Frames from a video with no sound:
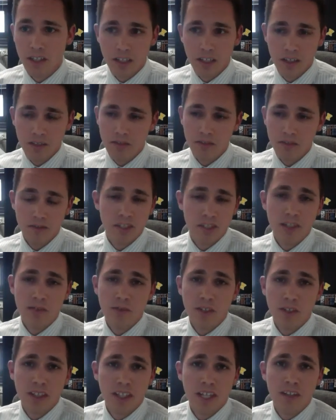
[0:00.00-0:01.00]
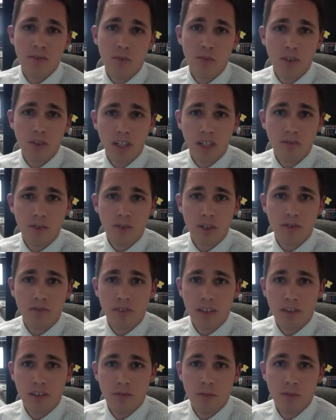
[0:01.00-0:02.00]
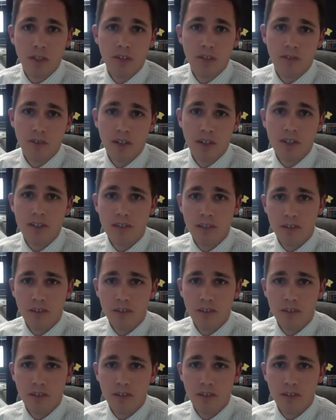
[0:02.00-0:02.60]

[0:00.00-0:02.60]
and generally that's worked out very favorably for us.